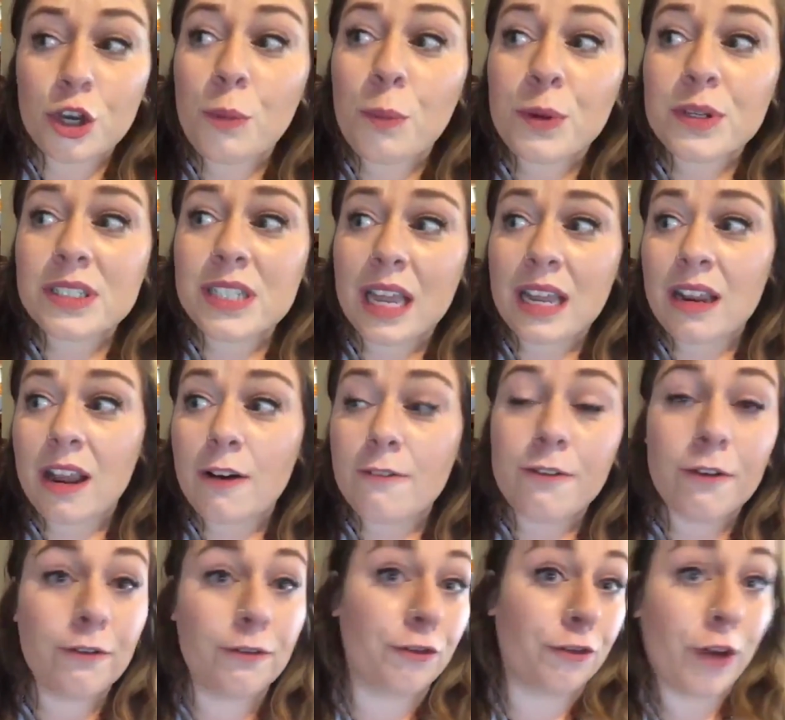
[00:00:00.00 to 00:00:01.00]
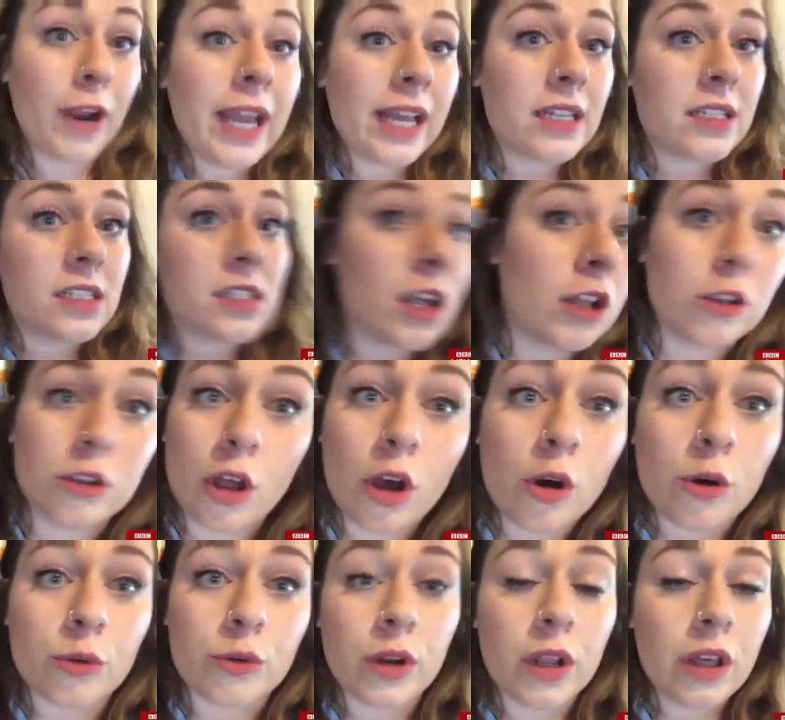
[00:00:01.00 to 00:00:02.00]
2% of France
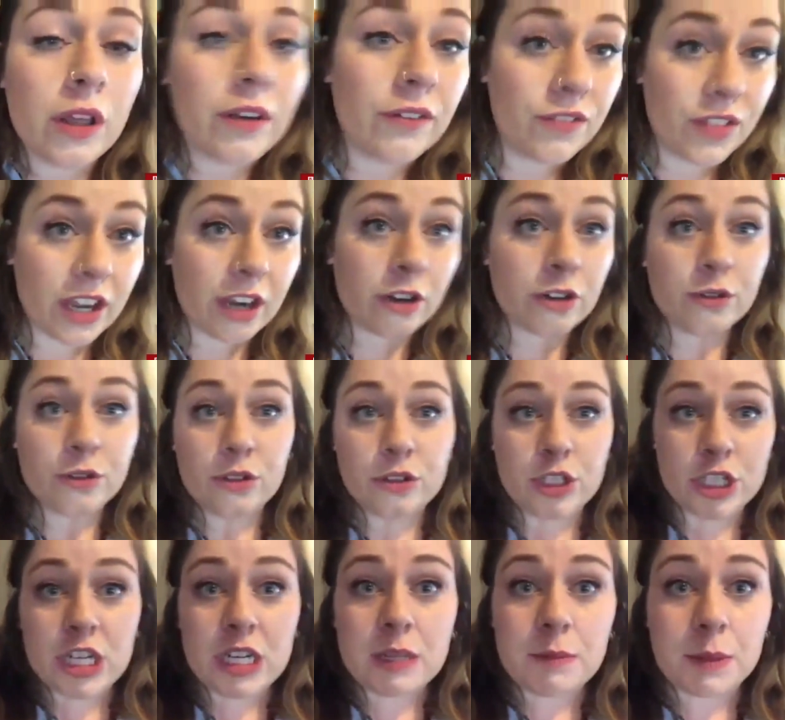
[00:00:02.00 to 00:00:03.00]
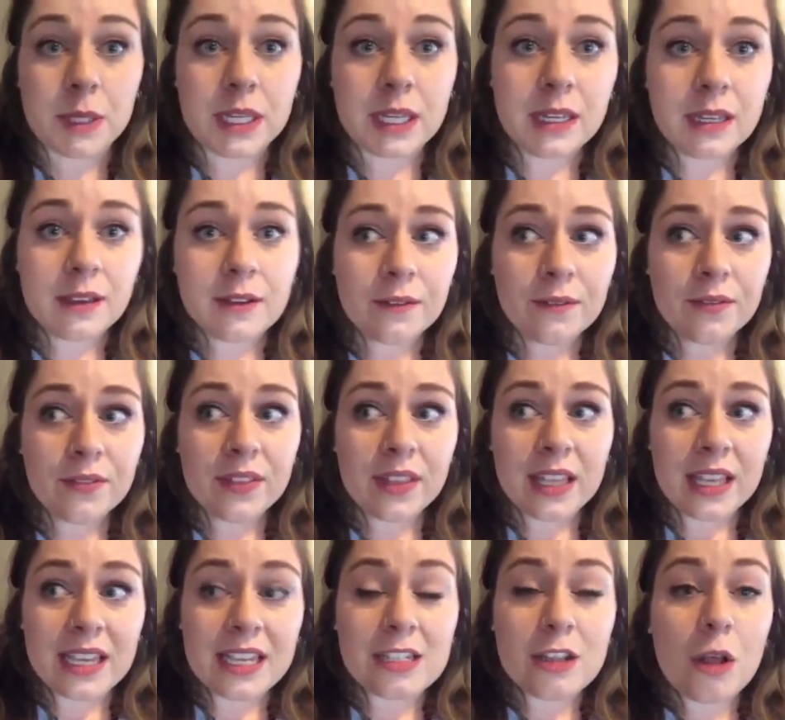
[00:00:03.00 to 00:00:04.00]
alone, their GDP
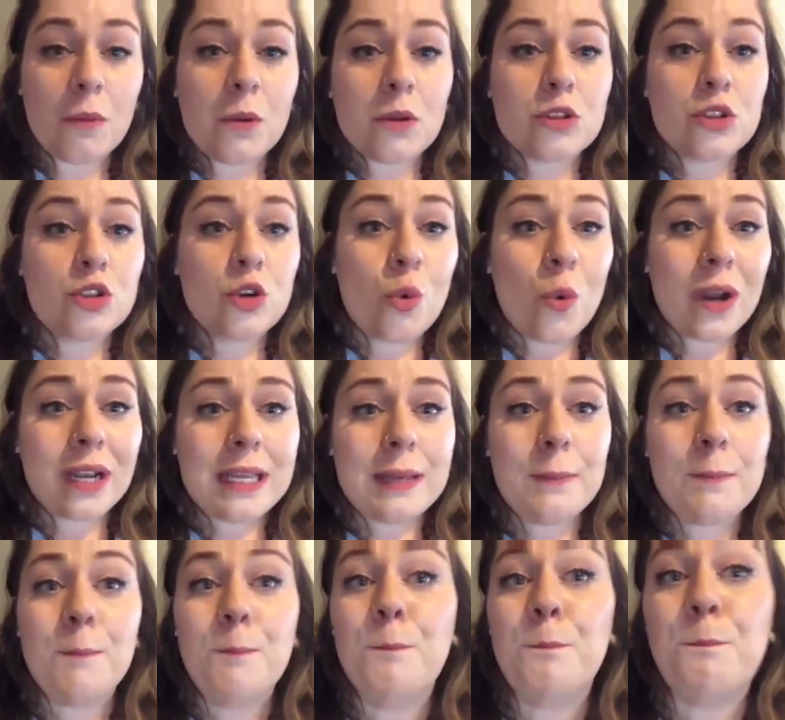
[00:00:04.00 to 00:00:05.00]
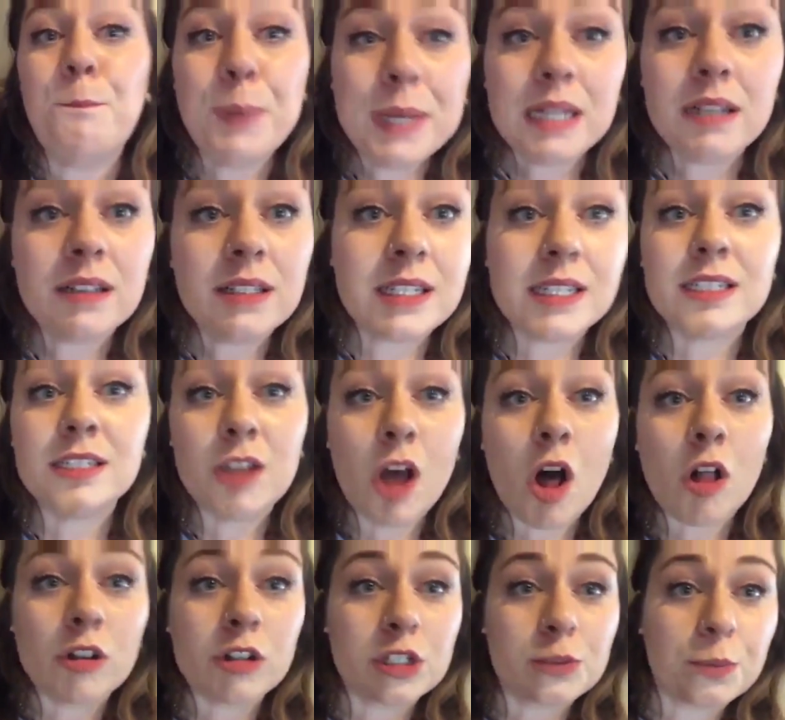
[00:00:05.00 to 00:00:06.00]
is almost $20 billion
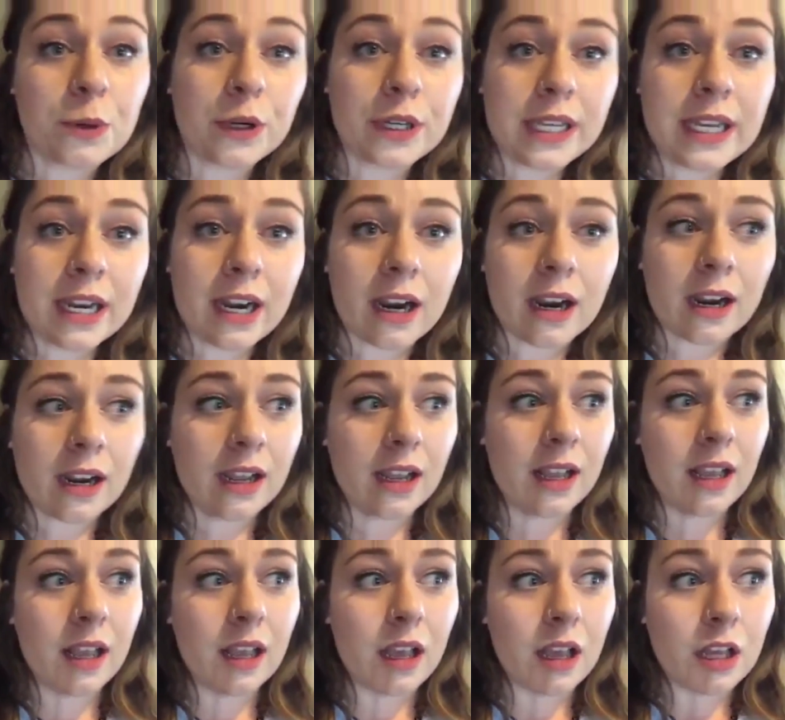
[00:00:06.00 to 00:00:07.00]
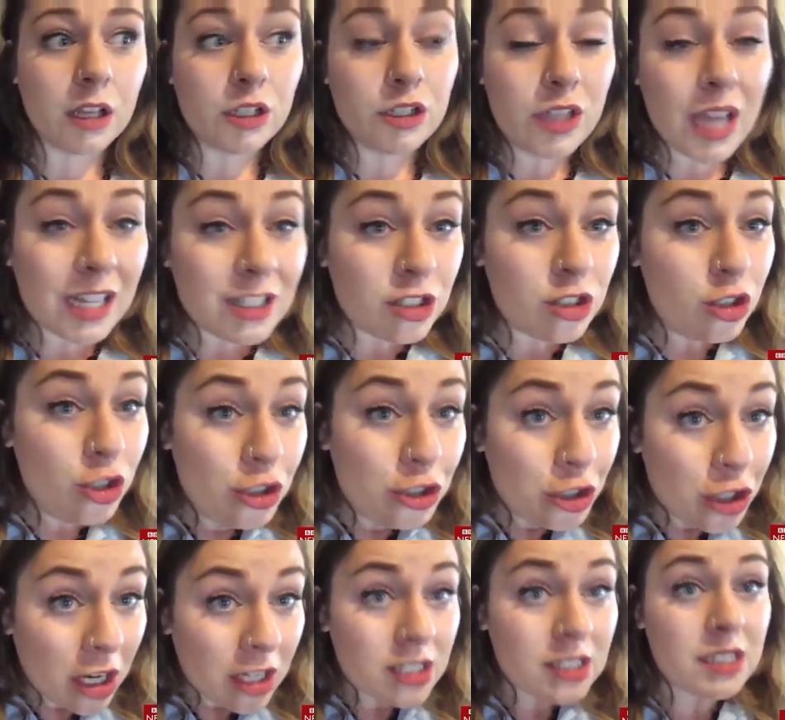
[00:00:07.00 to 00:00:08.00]
per year. That's
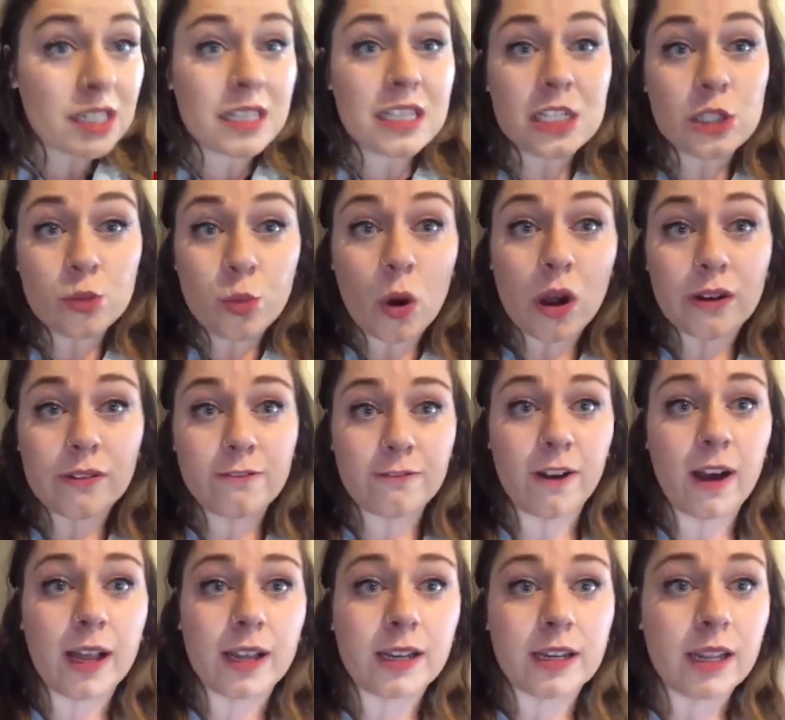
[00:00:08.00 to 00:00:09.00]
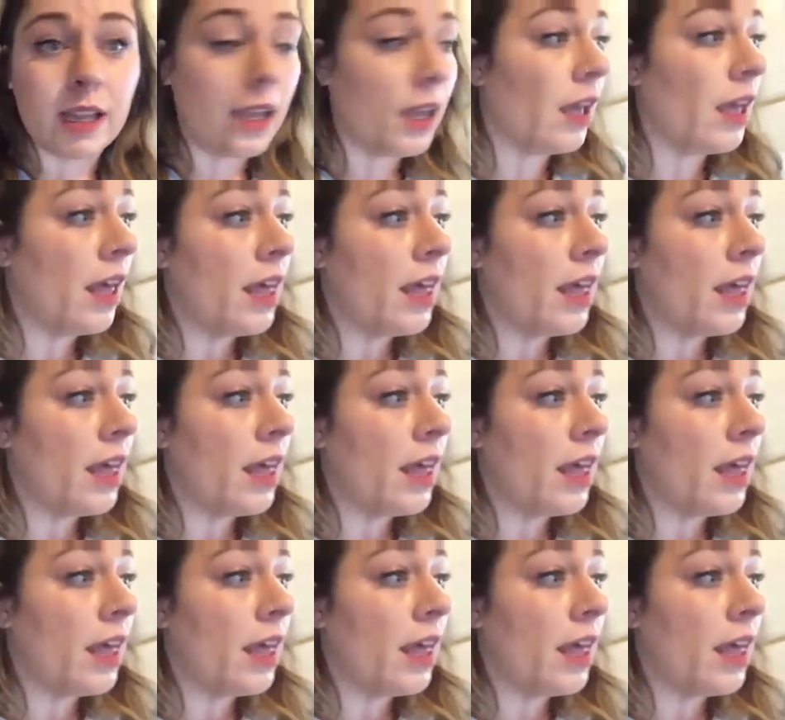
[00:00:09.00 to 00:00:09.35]
just to this one fund.